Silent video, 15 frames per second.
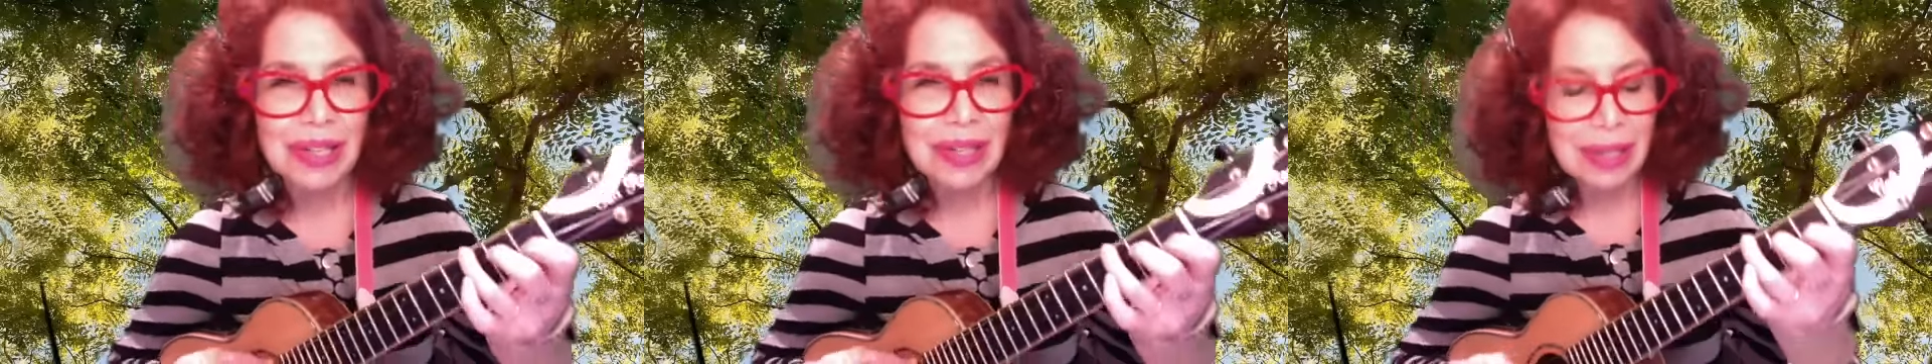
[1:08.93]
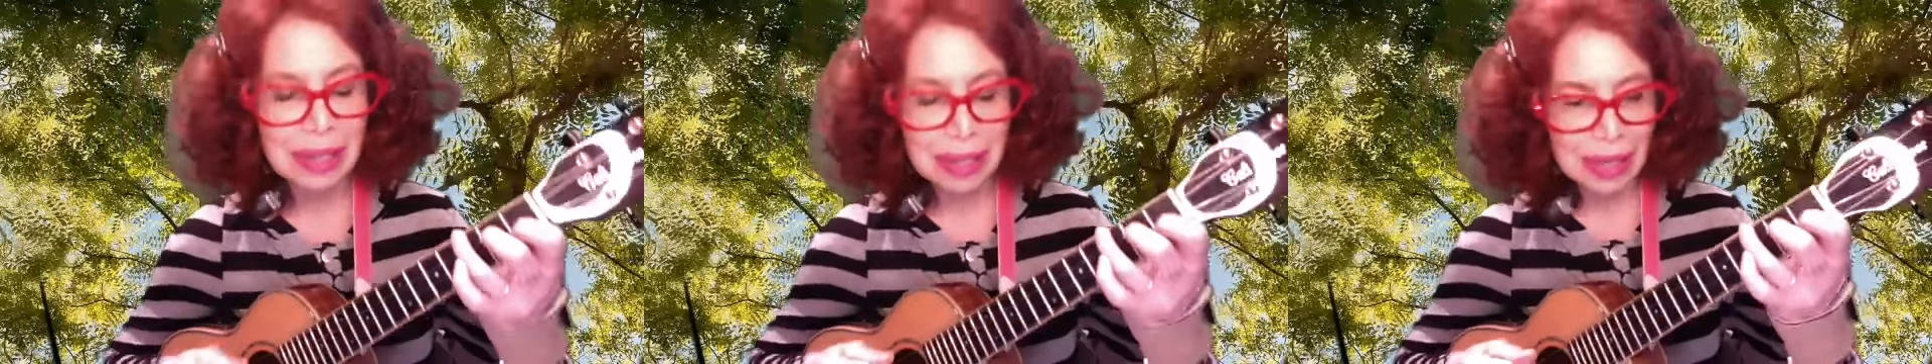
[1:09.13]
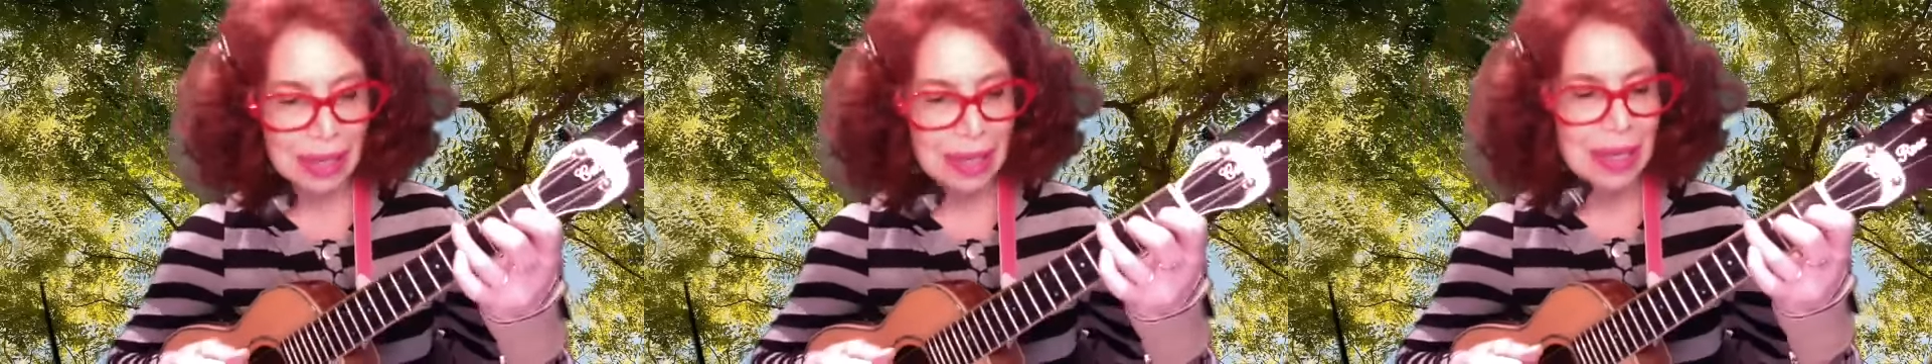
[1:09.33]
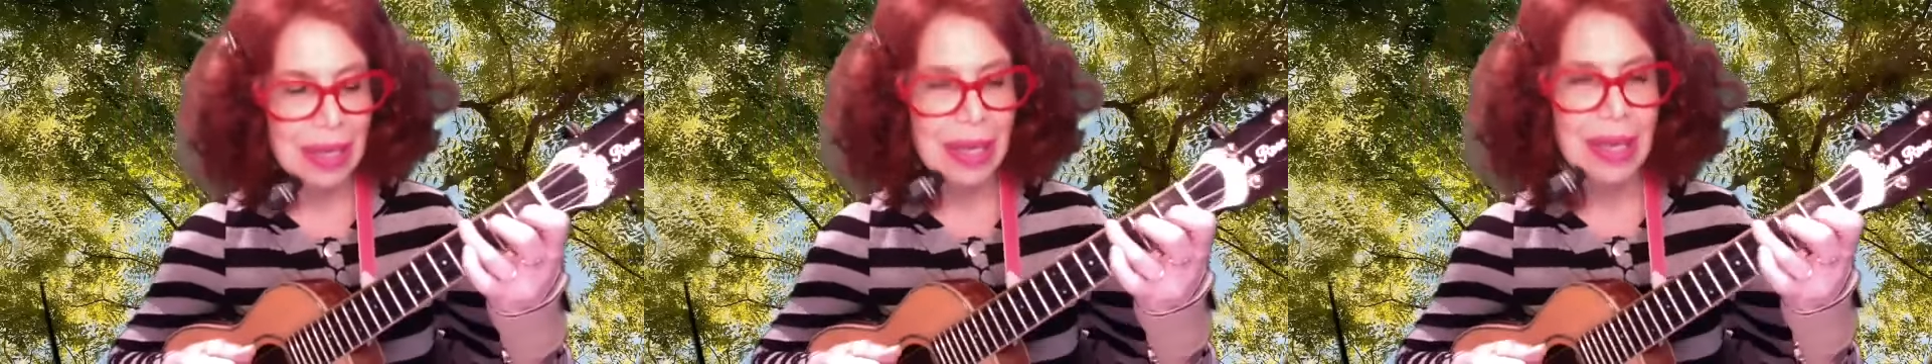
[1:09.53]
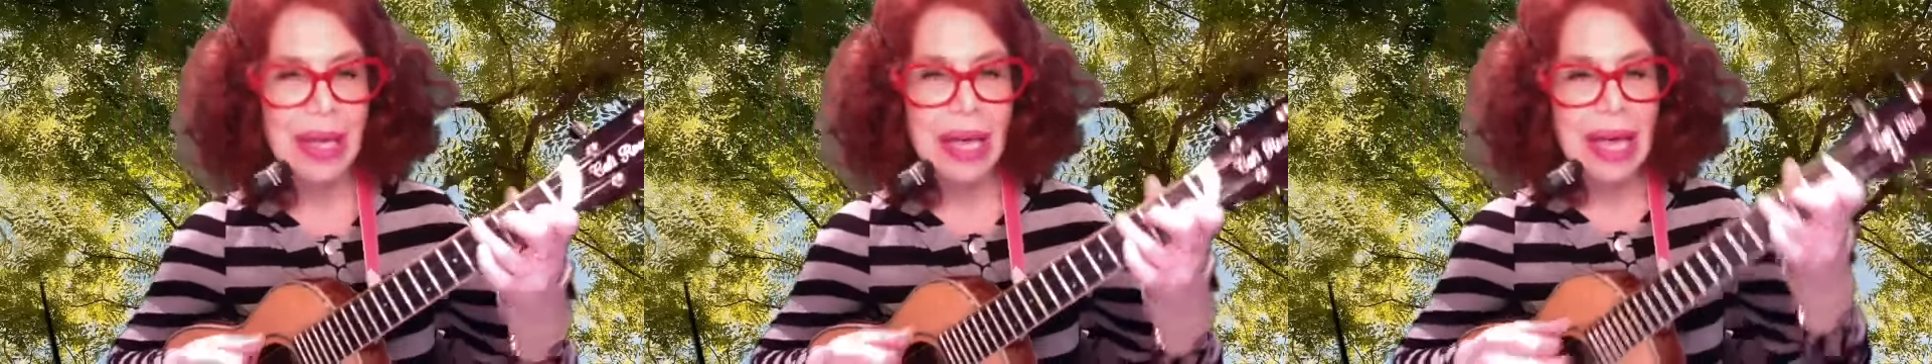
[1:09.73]

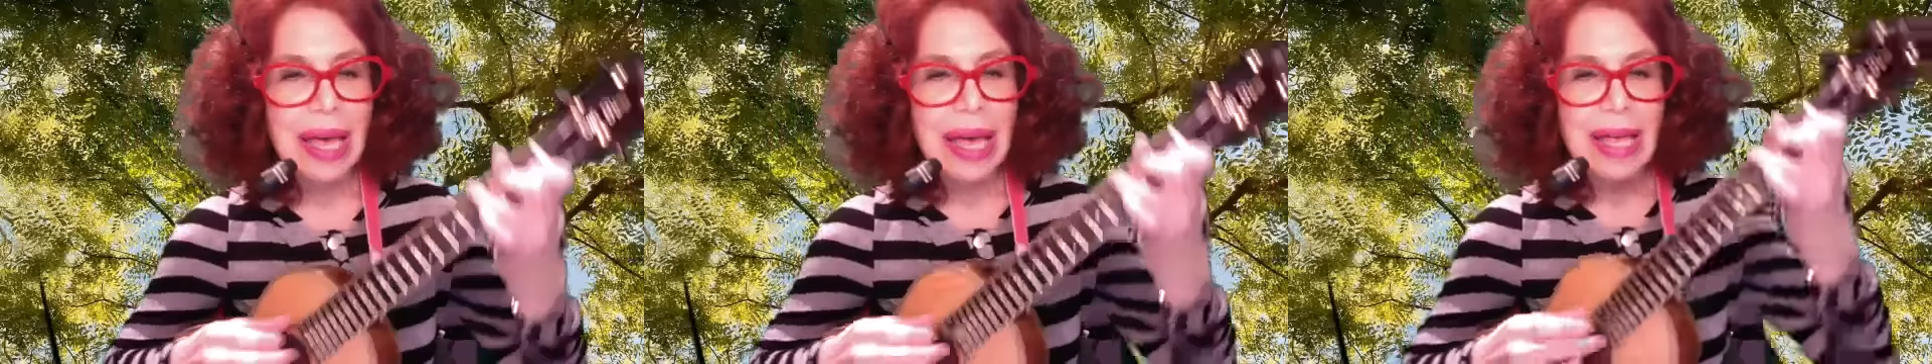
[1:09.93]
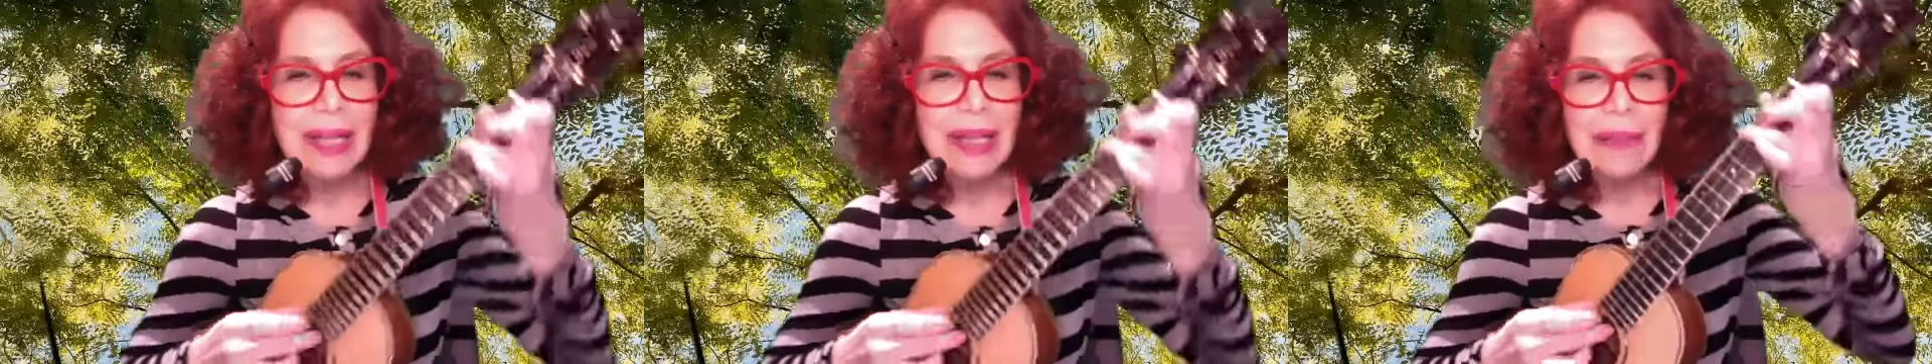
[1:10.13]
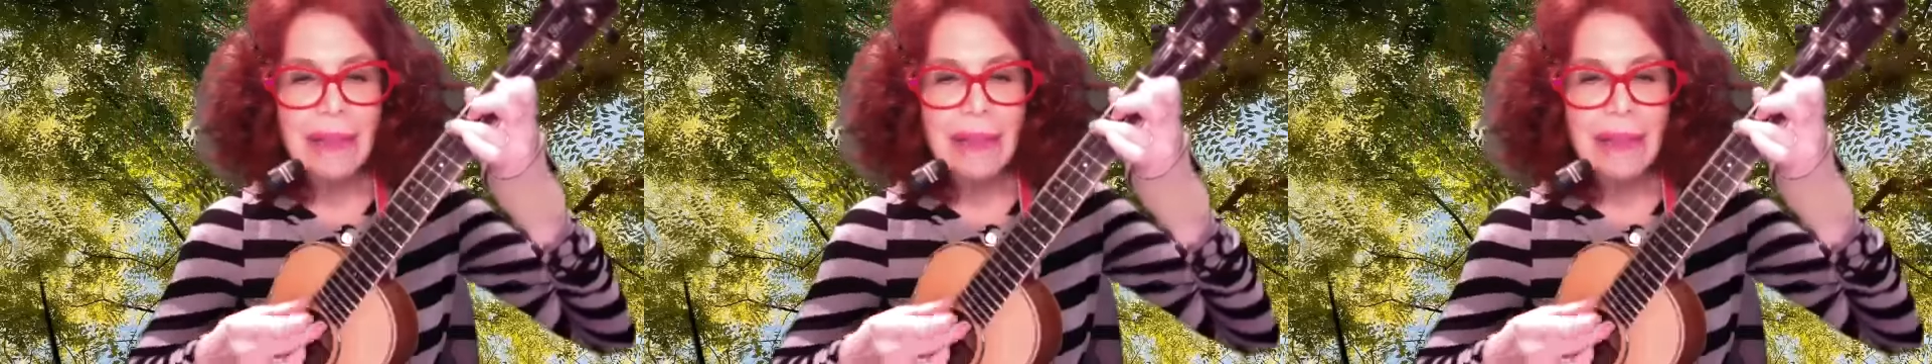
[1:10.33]
The